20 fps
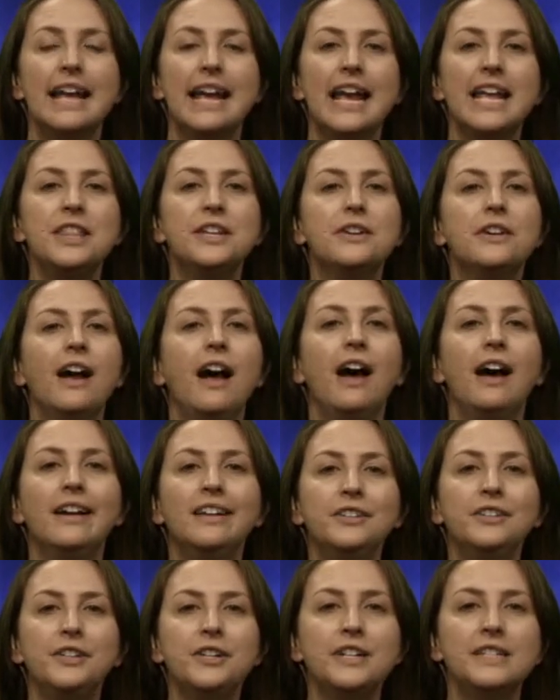And there are
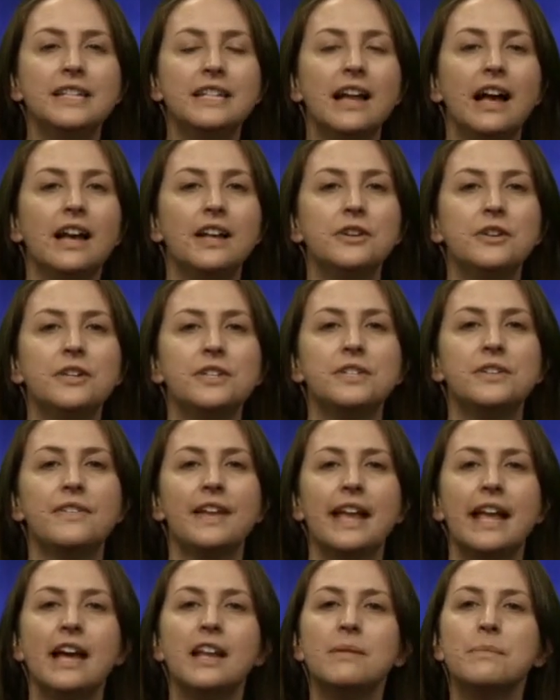hundreds and hundreds of
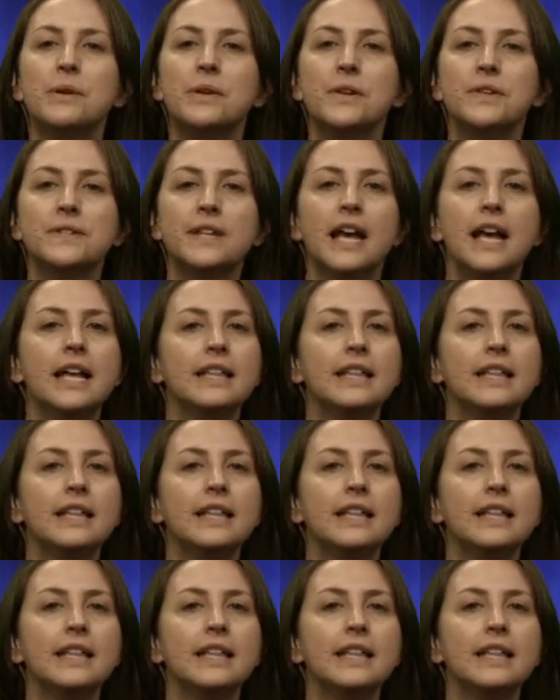animals